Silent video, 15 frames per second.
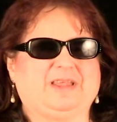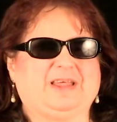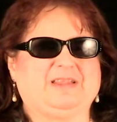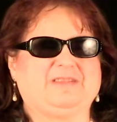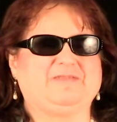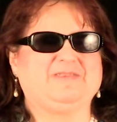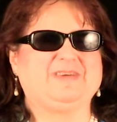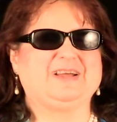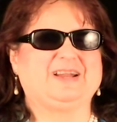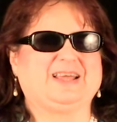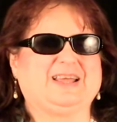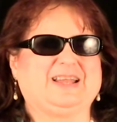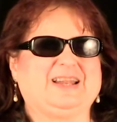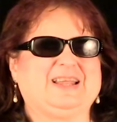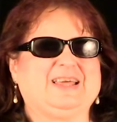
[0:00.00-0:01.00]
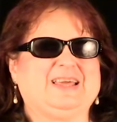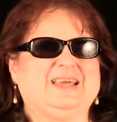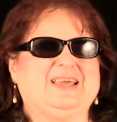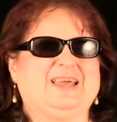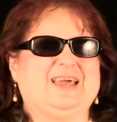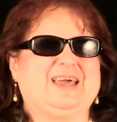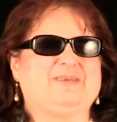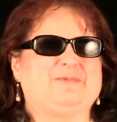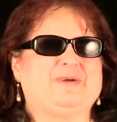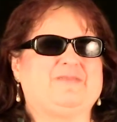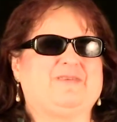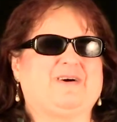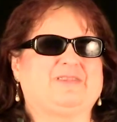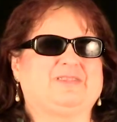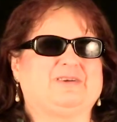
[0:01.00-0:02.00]
is feeling, and we've
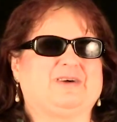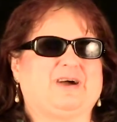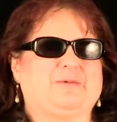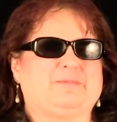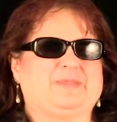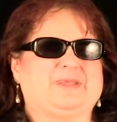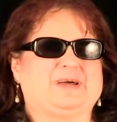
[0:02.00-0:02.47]
also helped the